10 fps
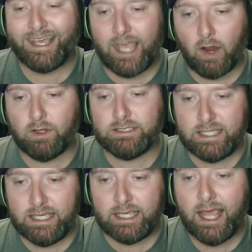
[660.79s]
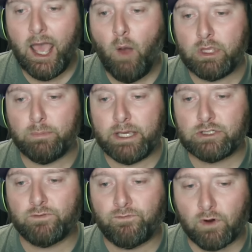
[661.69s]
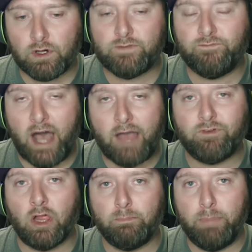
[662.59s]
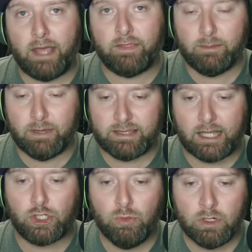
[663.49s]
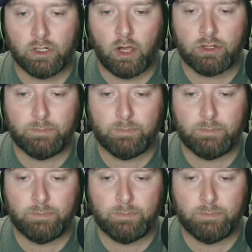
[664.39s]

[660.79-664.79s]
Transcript: guaranteed when you place your first $5 bet. Think about that $200 in